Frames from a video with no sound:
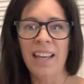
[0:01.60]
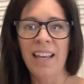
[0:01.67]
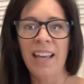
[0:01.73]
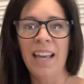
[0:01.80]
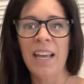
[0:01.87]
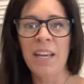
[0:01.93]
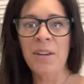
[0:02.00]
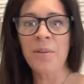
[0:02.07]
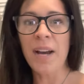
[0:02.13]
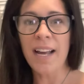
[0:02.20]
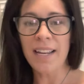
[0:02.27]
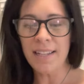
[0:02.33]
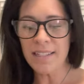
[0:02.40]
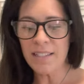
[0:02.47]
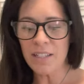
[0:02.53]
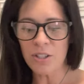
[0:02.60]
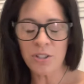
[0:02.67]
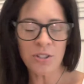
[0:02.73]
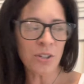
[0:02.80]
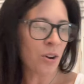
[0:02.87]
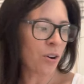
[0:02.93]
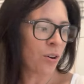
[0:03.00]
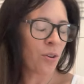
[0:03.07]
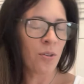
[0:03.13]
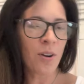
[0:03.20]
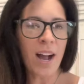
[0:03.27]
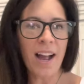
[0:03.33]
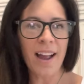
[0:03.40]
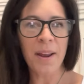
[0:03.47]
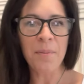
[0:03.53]
Hey you guys, so
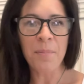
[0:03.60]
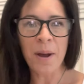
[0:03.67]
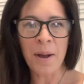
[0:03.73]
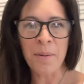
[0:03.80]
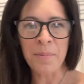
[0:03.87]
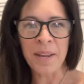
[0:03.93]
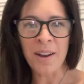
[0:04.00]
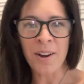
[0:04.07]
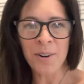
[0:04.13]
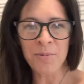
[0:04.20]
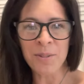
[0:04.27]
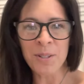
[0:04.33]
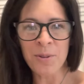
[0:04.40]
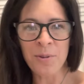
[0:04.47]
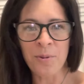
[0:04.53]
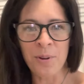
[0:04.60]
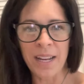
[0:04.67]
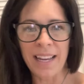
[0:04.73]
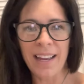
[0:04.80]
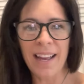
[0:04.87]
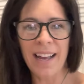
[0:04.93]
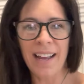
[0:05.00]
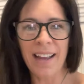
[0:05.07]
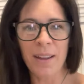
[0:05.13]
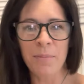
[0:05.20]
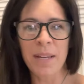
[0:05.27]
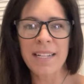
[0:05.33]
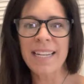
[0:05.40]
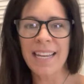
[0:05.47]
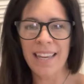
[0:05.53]
I am popping on real quick. I'm
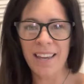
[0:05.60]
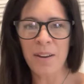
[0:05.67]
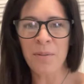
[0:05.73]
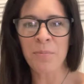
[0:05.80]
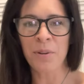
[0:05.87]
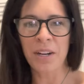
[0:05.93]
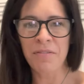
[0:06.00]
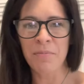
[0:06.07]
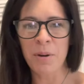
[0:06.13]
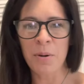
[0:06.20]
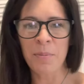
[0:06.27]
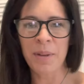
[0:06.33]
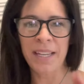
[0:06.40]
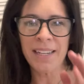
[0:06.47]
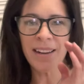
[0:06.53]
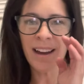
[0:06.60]
taking a brief moment.